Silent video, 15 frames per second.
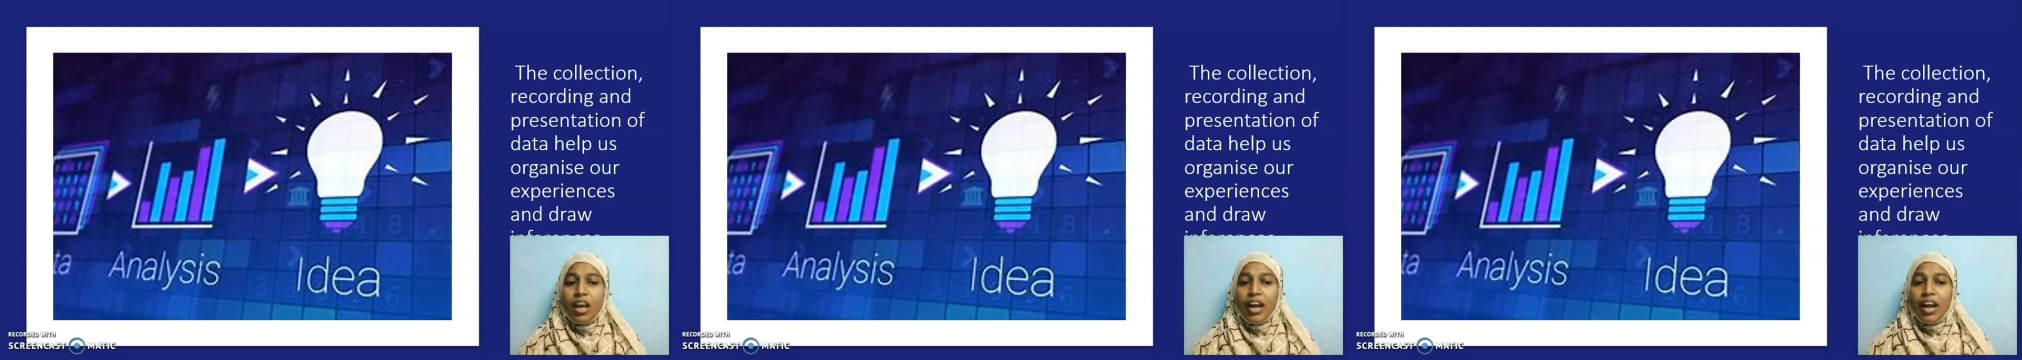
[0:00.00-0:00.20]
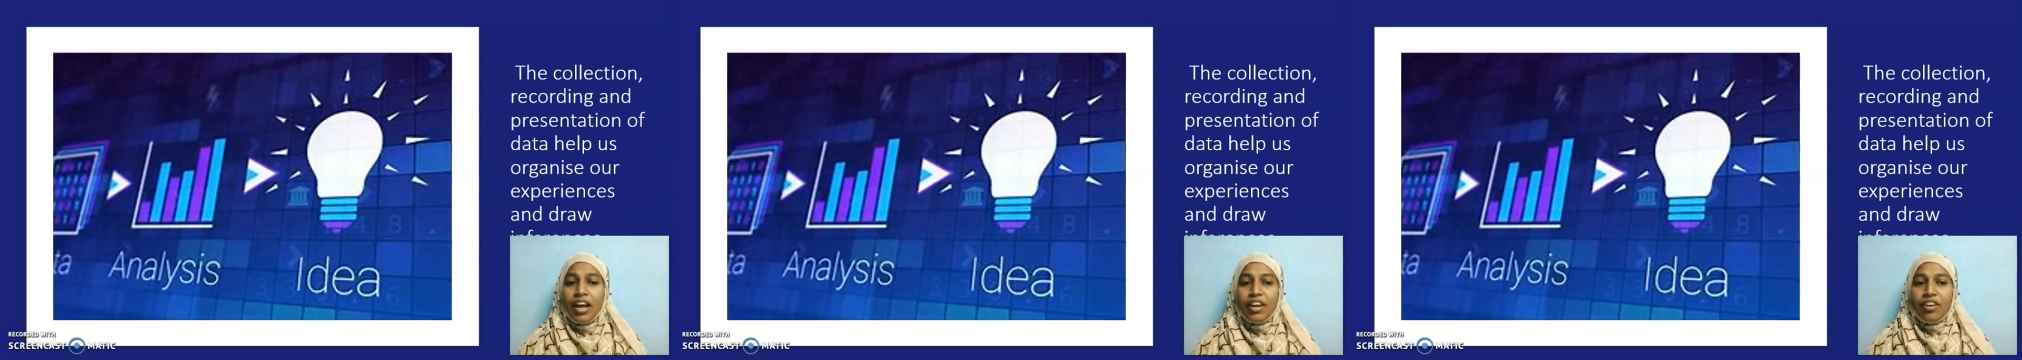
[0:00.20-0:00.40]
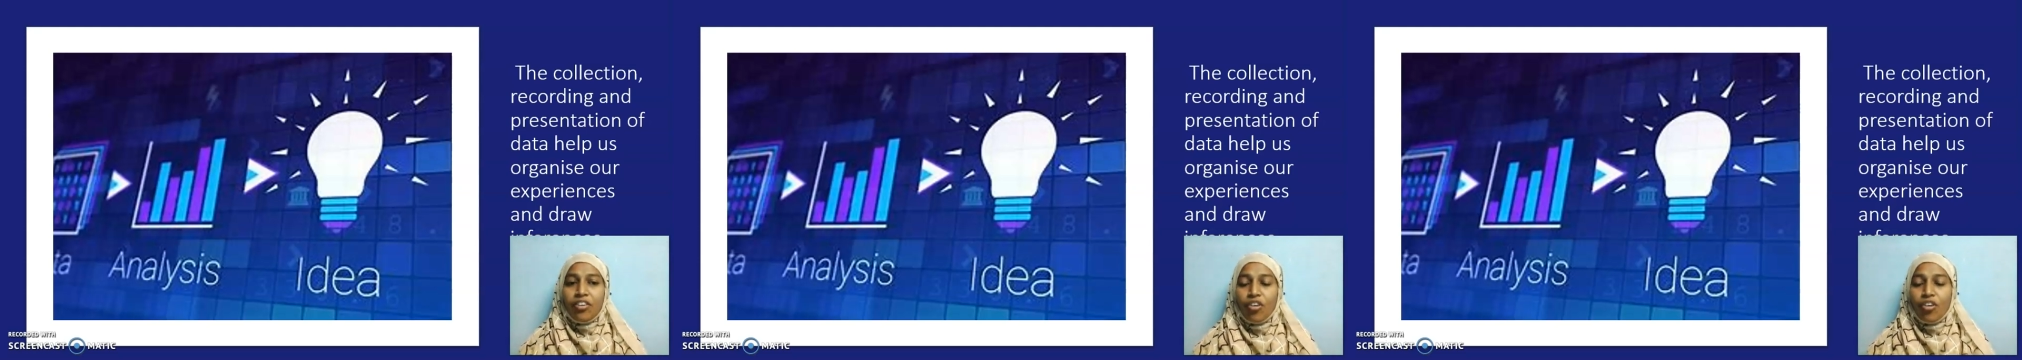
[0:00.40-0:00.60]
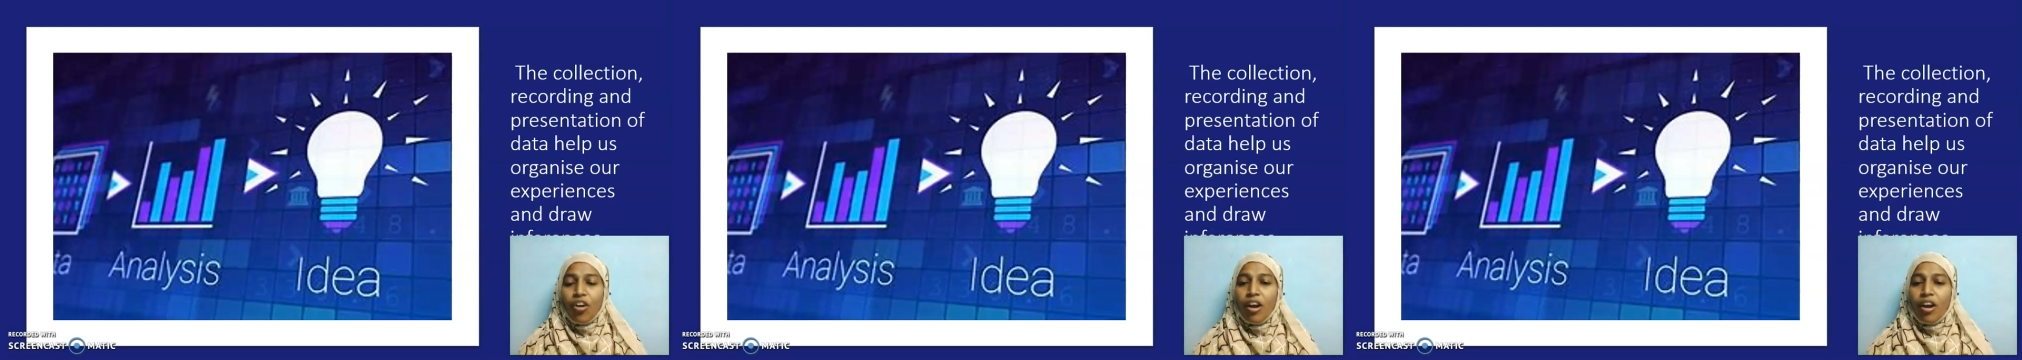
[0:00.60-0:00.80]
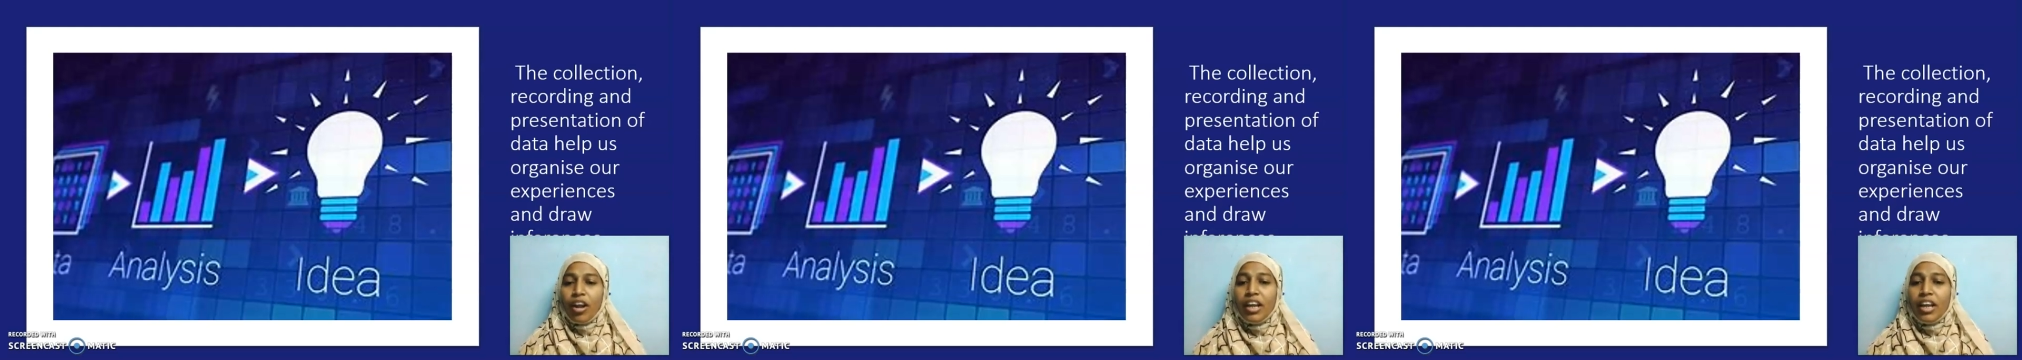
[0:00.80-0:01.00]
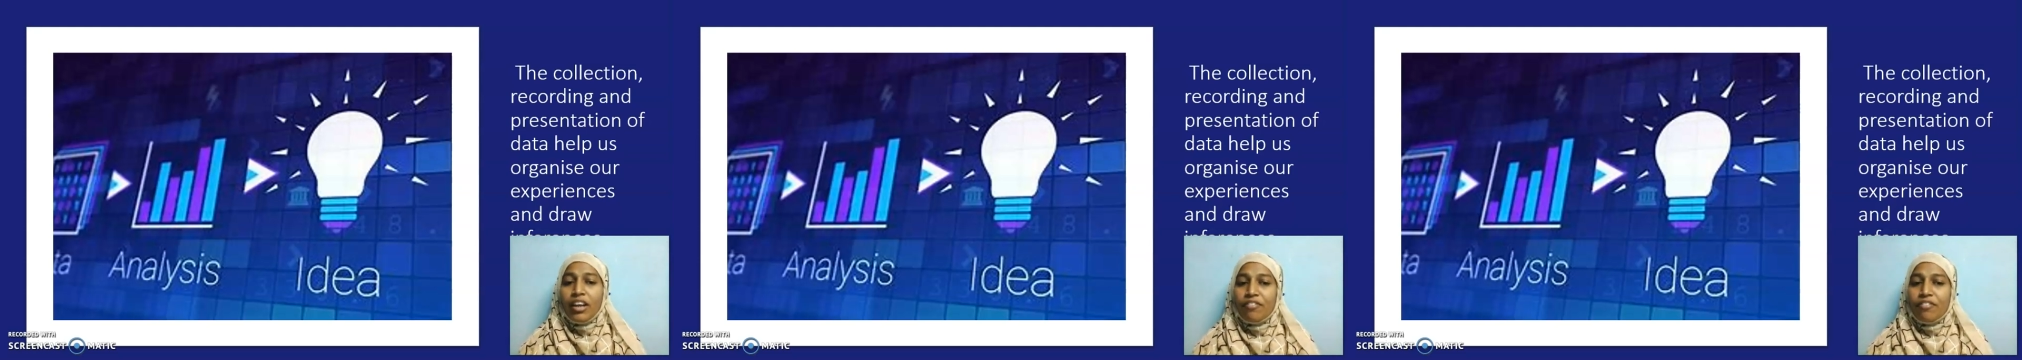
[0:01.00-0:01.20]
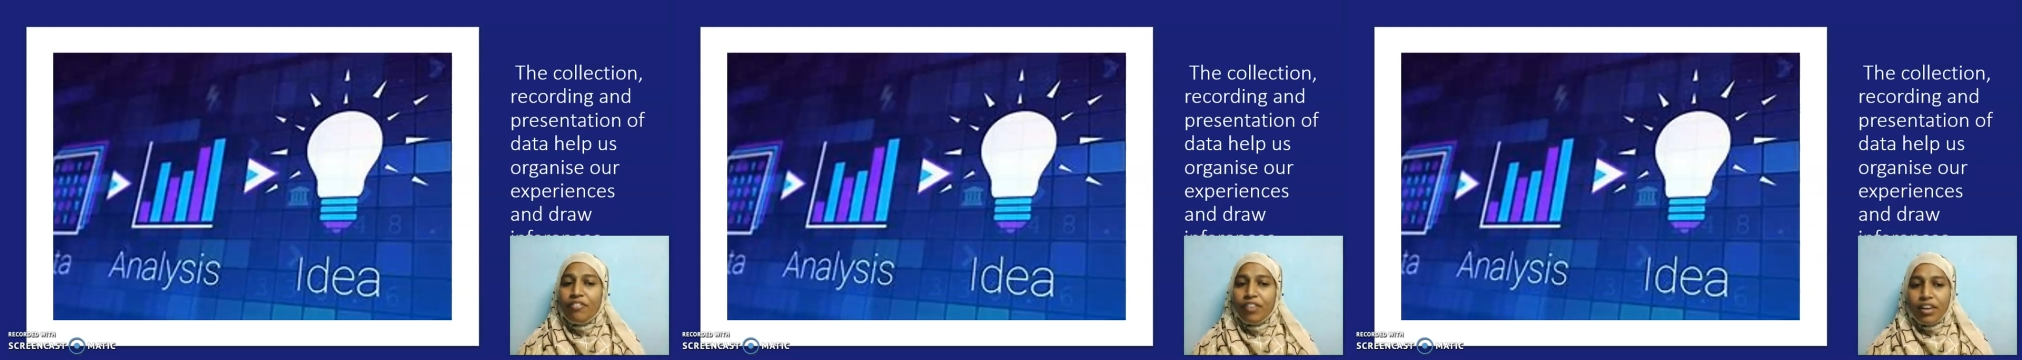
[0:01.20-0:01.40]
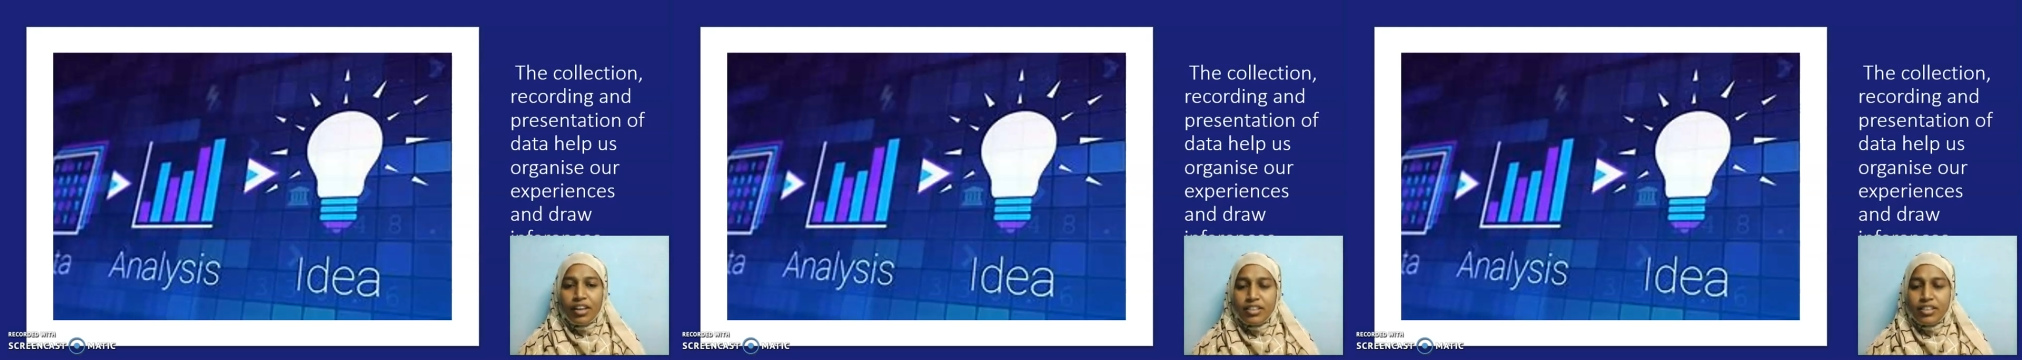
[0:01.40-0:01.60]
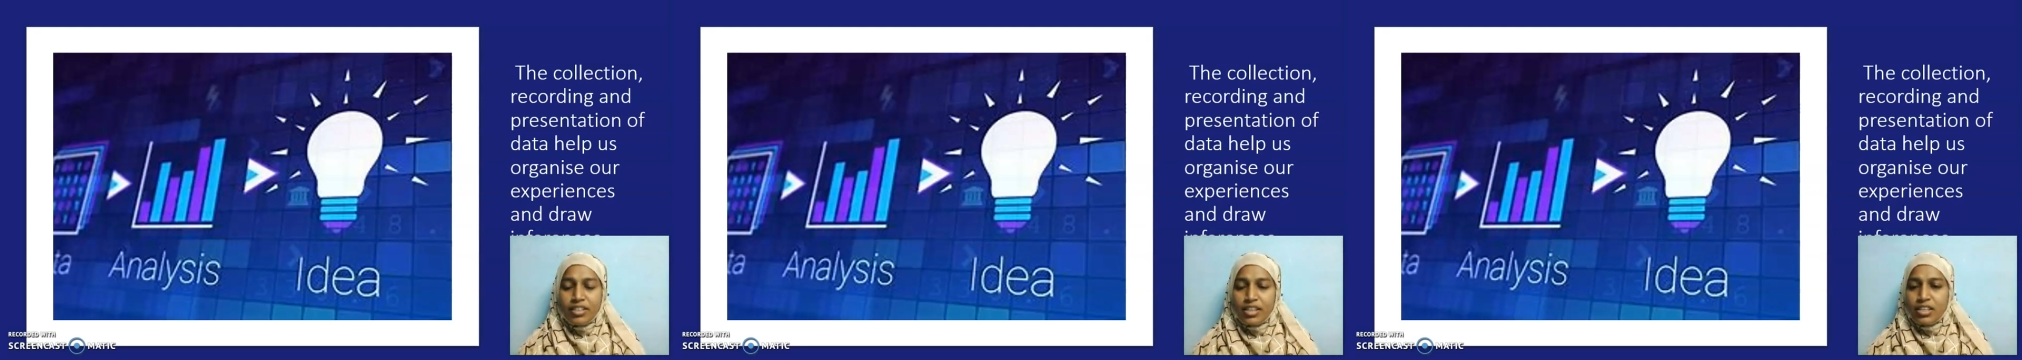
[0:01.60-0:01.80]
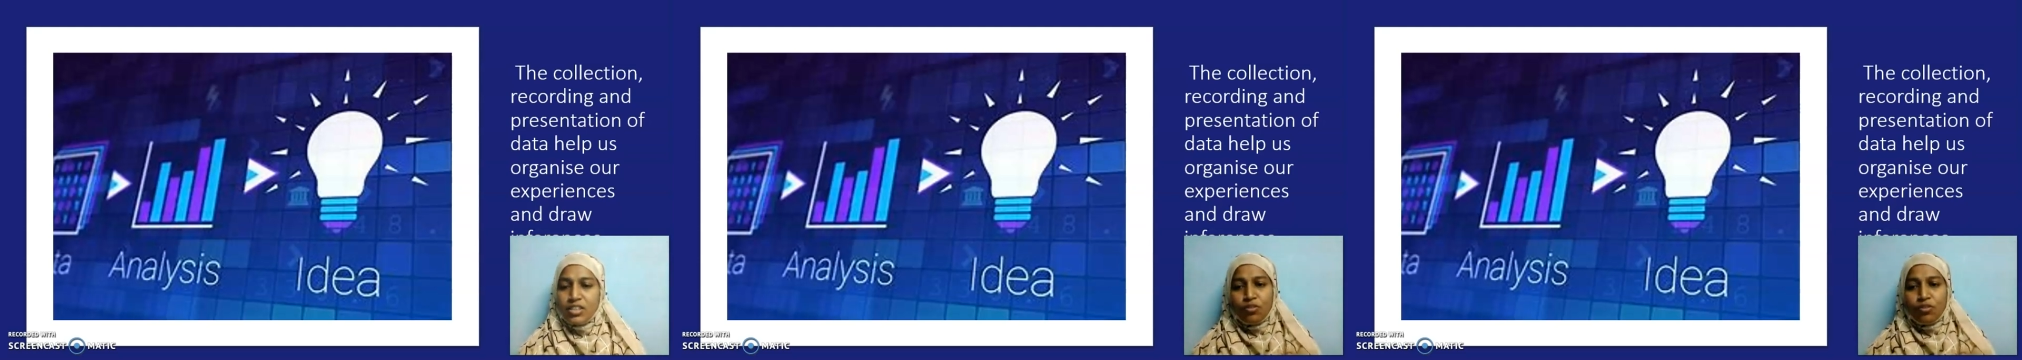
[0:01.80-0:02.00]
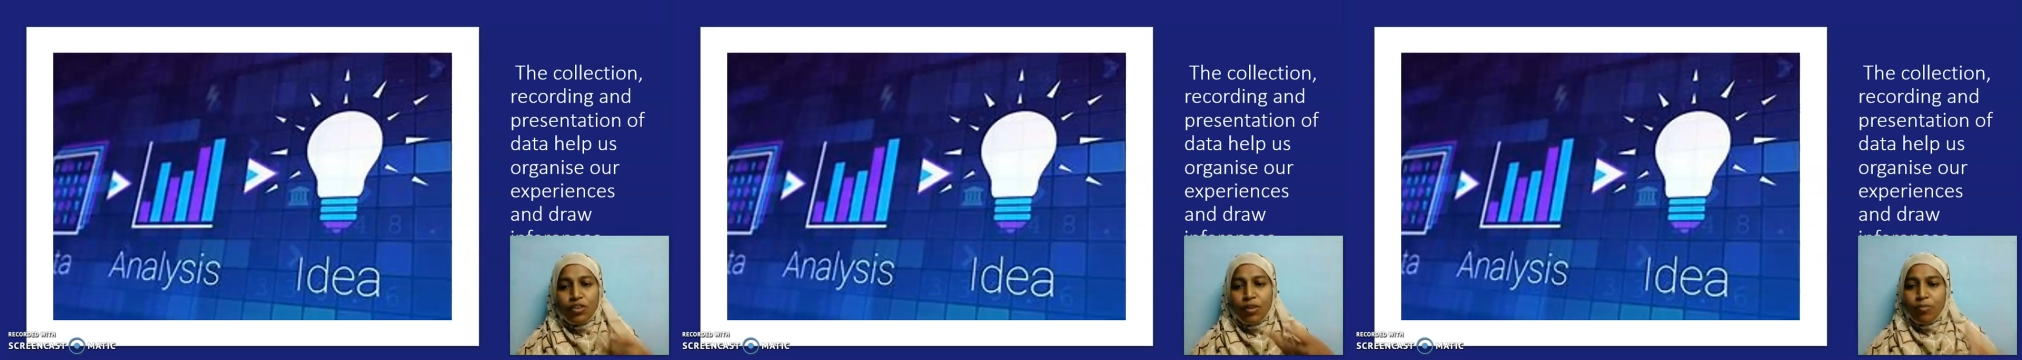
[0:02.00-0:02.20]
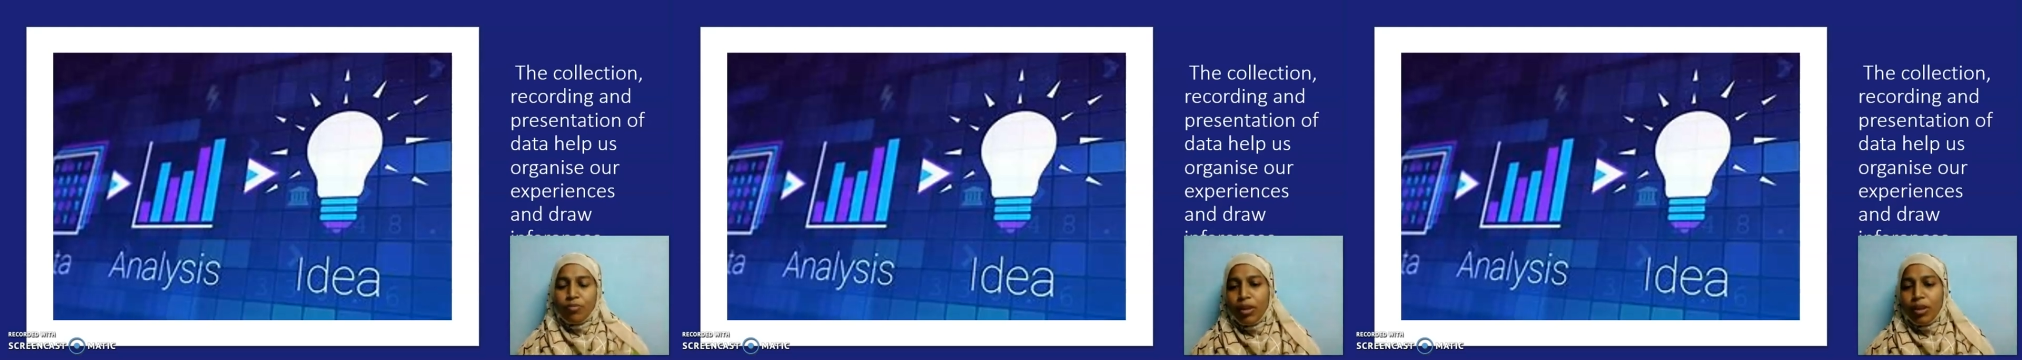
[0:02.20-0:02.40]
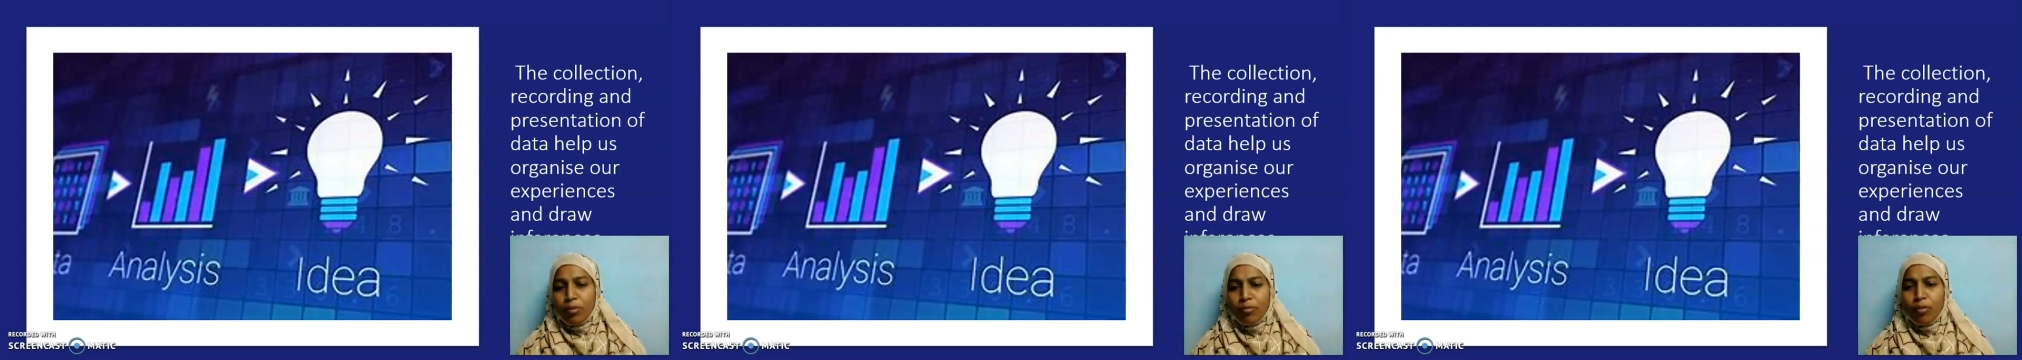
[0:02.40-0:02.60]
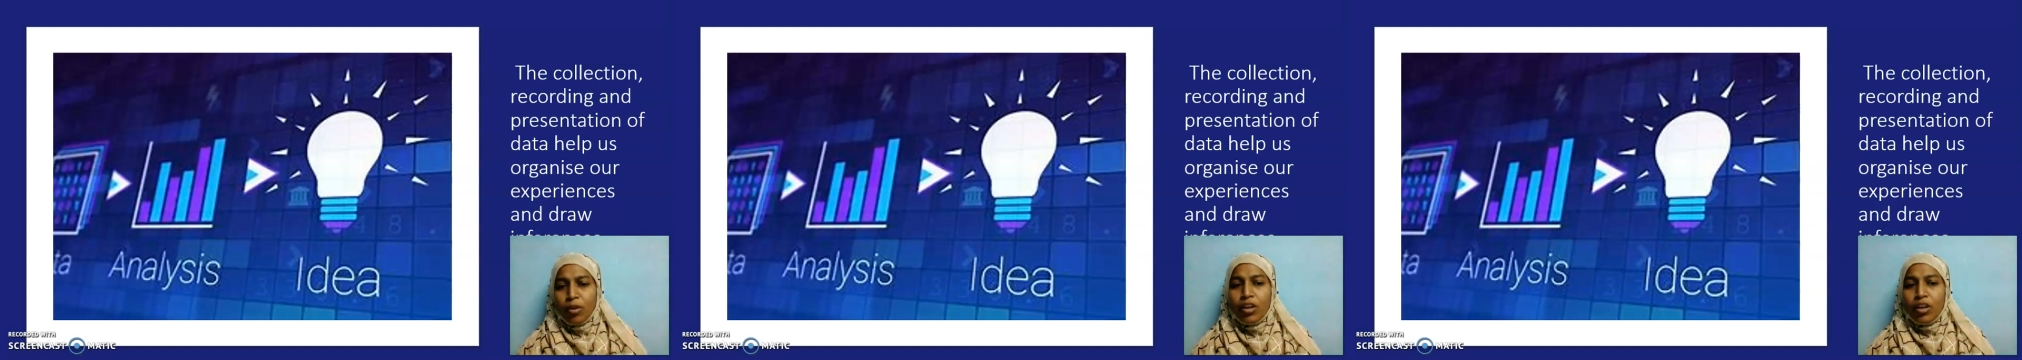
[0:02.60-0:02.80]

and draw inferences from them.